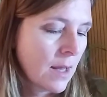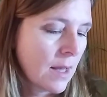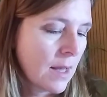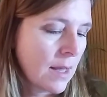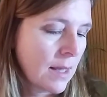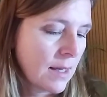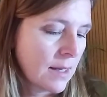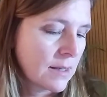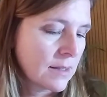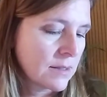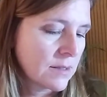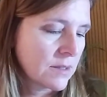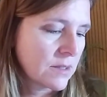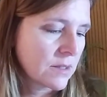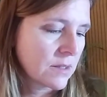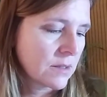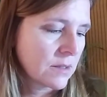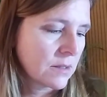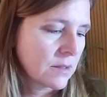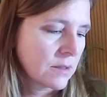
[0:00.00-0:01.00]
And
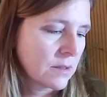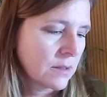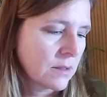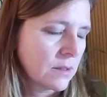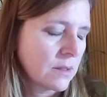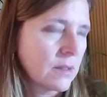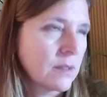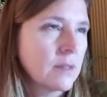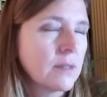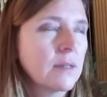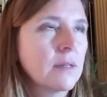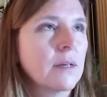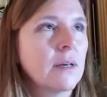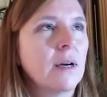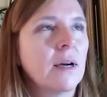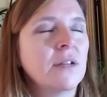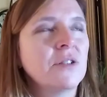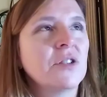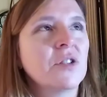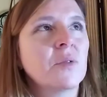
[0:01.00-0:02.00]

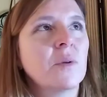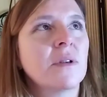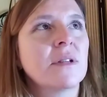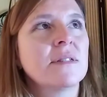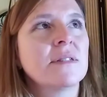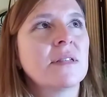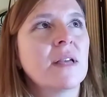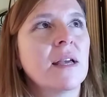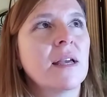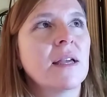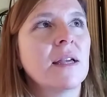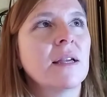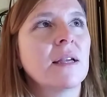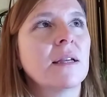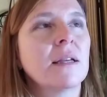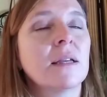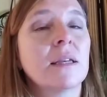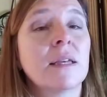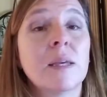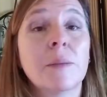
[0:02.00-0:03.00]
I just want to say
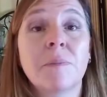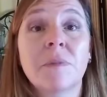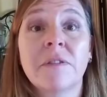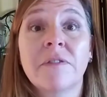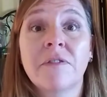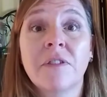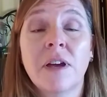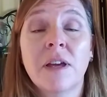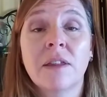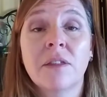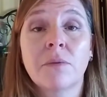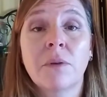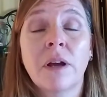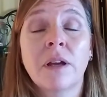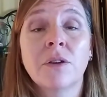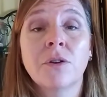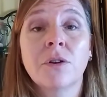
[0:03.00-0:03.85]
keep the faith, right?